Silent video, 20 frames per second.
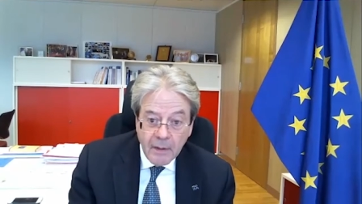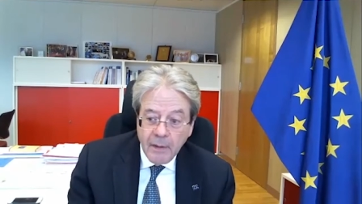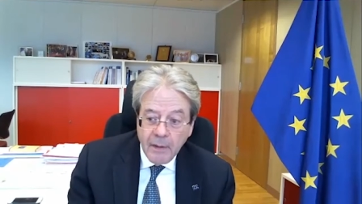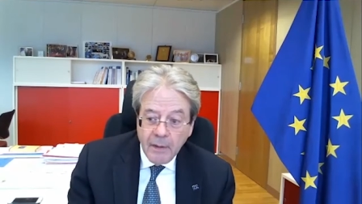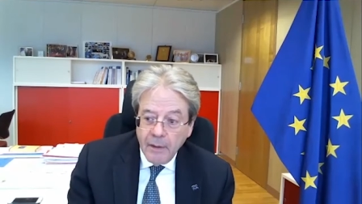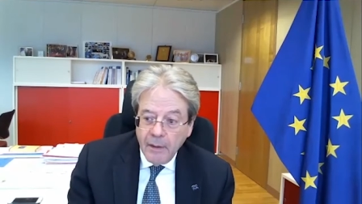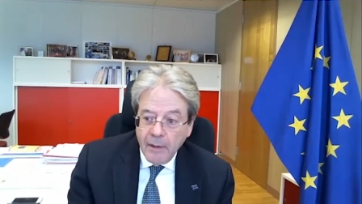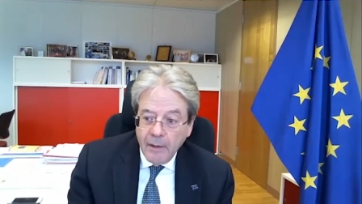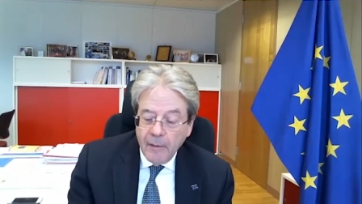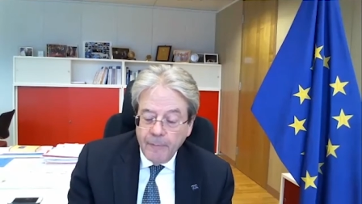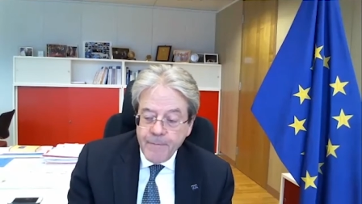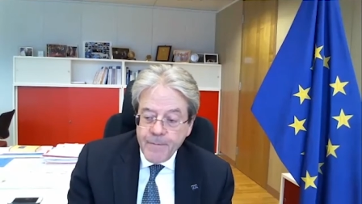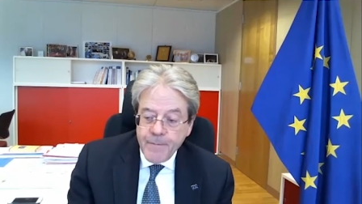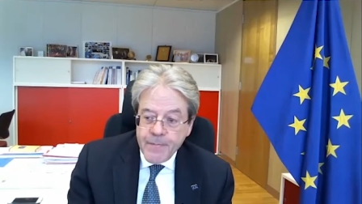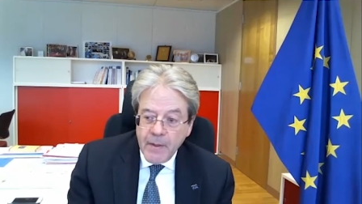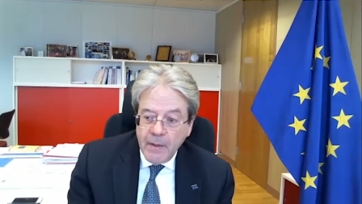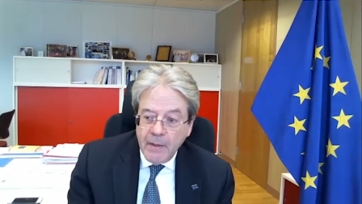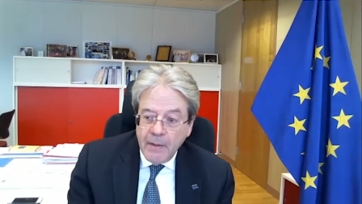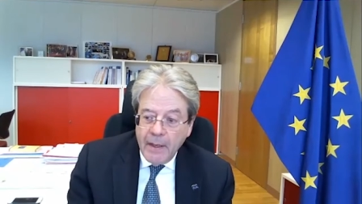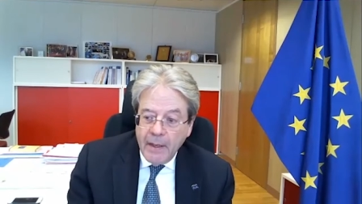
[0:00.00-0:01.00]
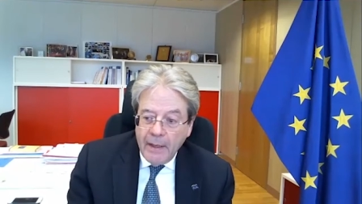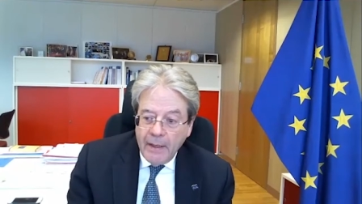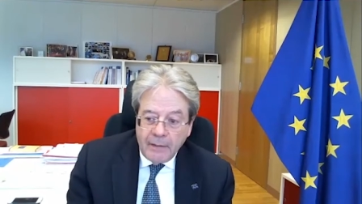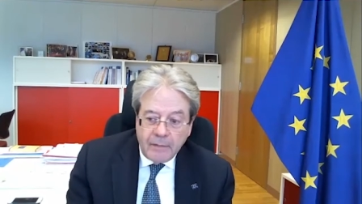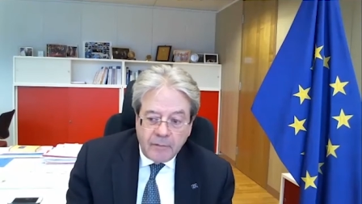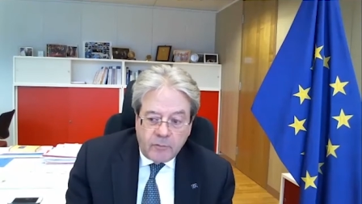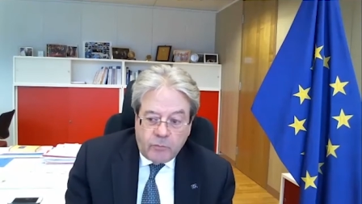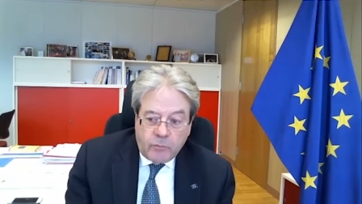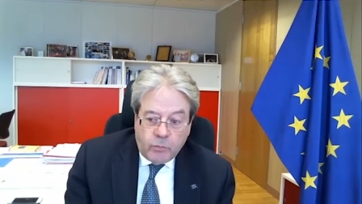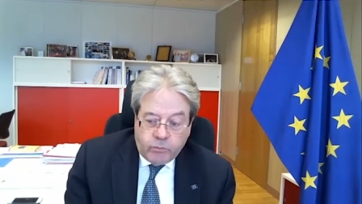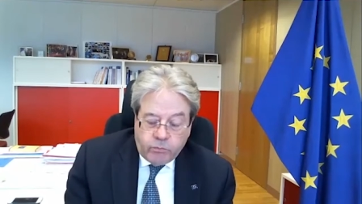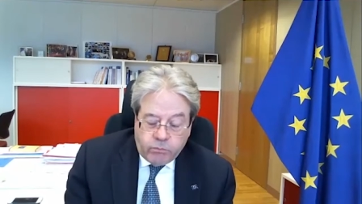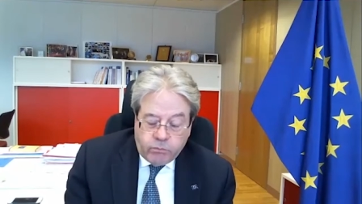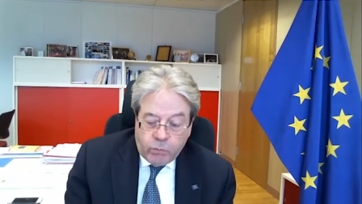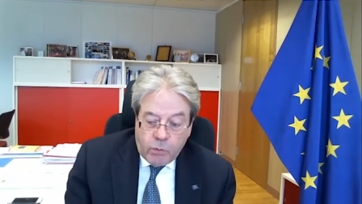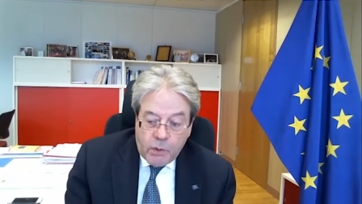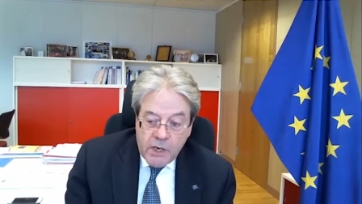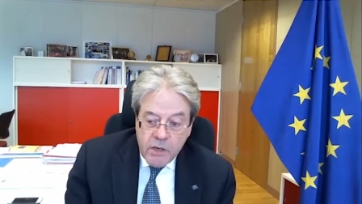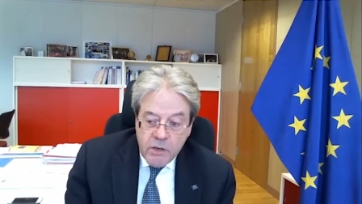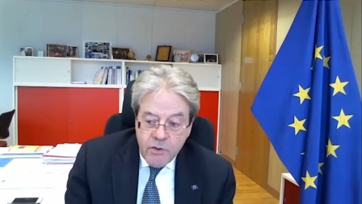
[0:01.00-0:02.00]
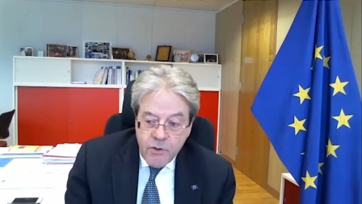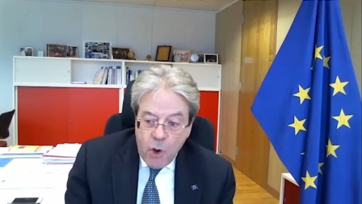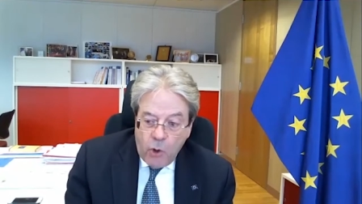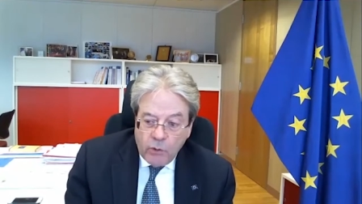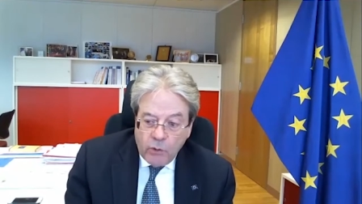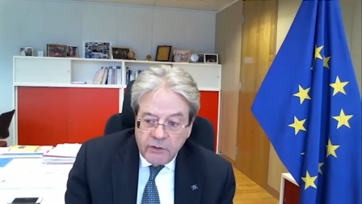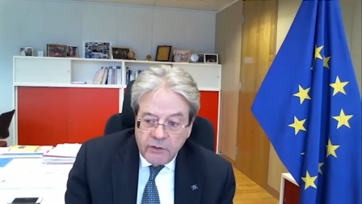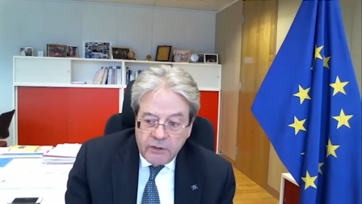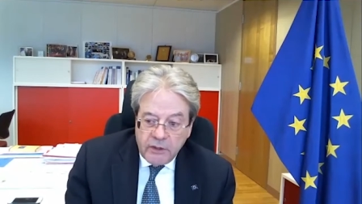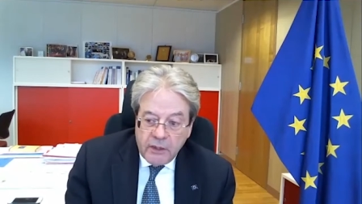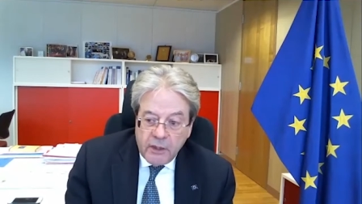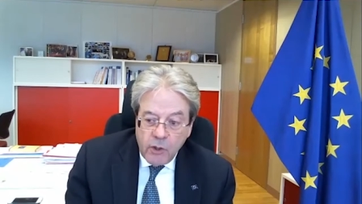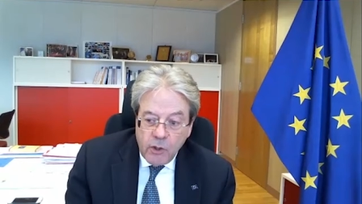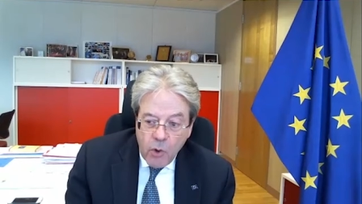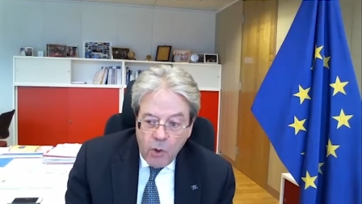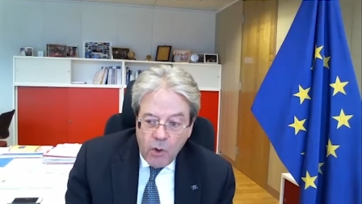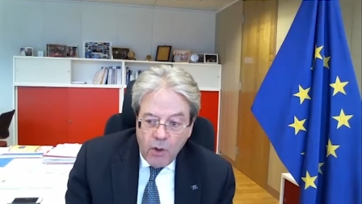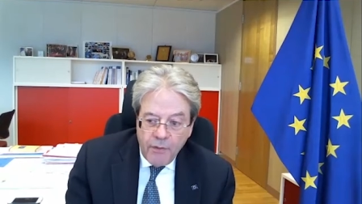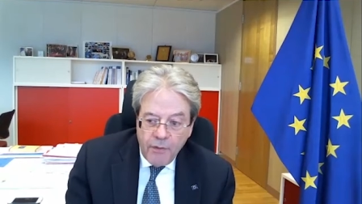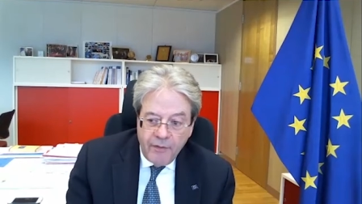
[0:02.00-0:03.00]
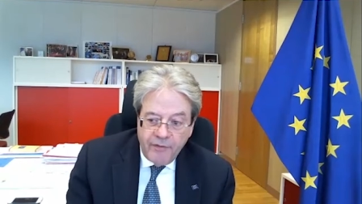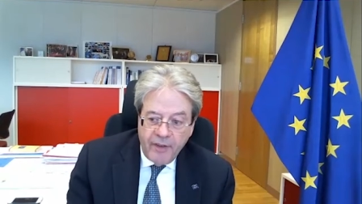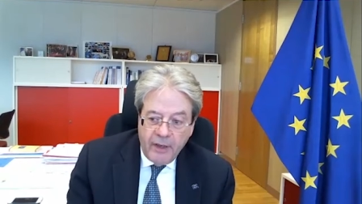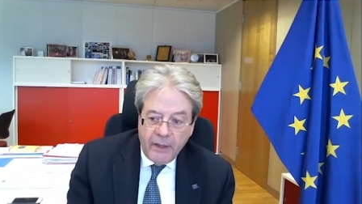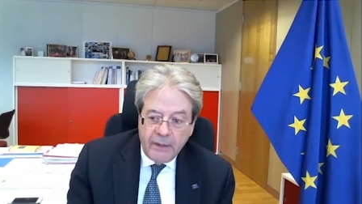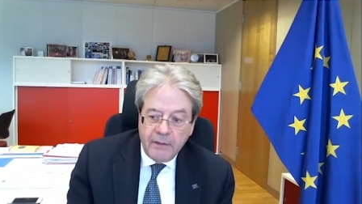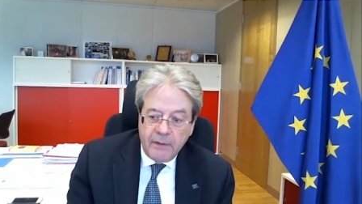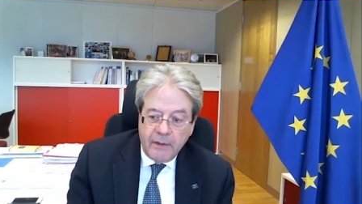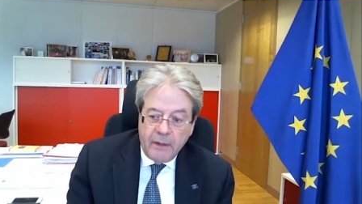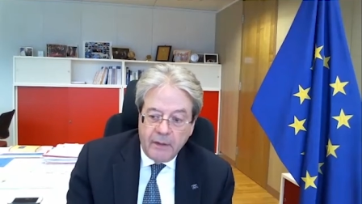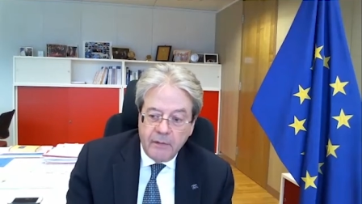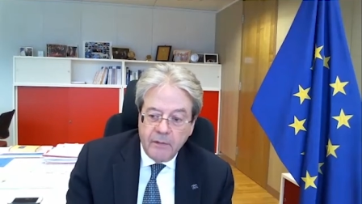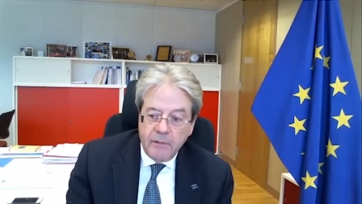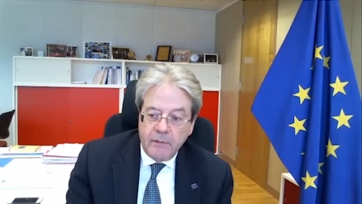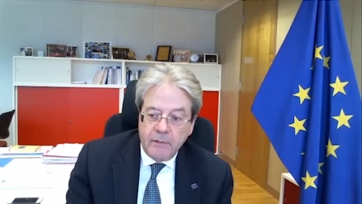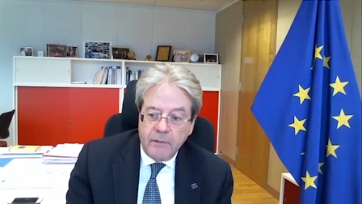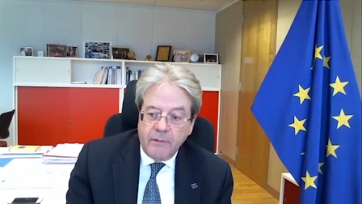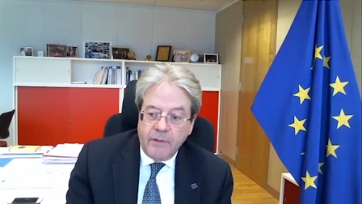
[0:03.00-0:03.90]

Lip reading: And we don't ignore the fact that